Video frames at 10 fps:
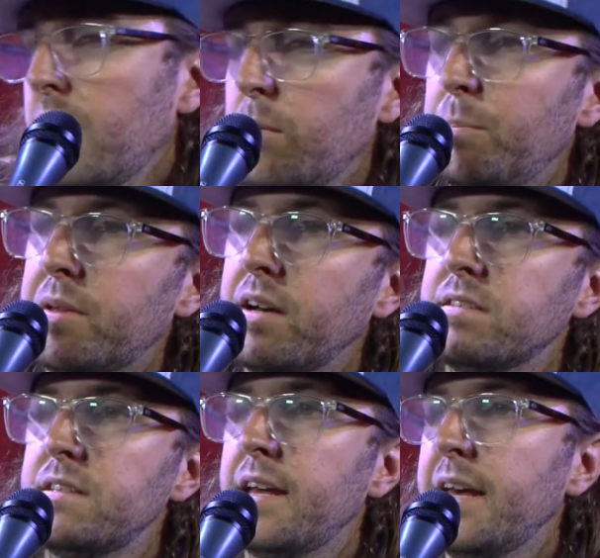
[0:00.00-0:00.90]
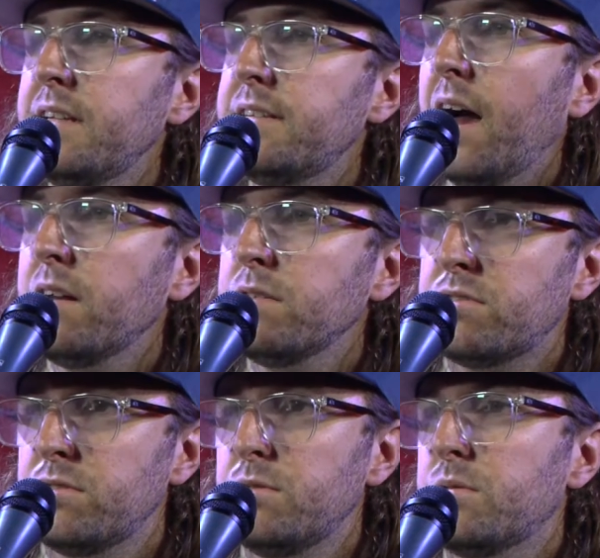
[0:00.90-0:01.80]
because an $8
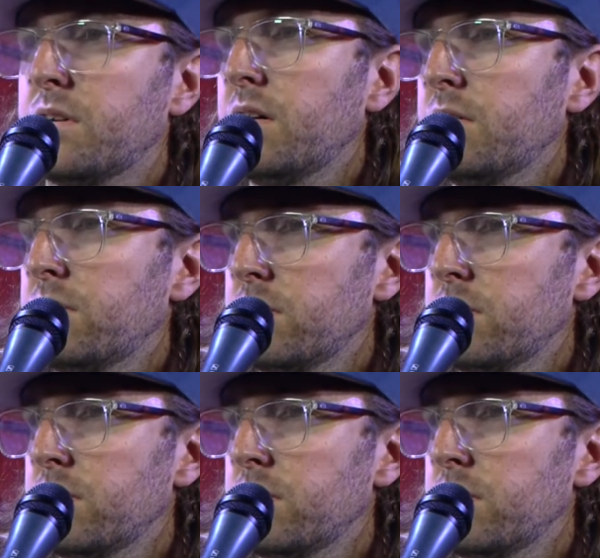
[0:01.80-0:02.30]
suit coat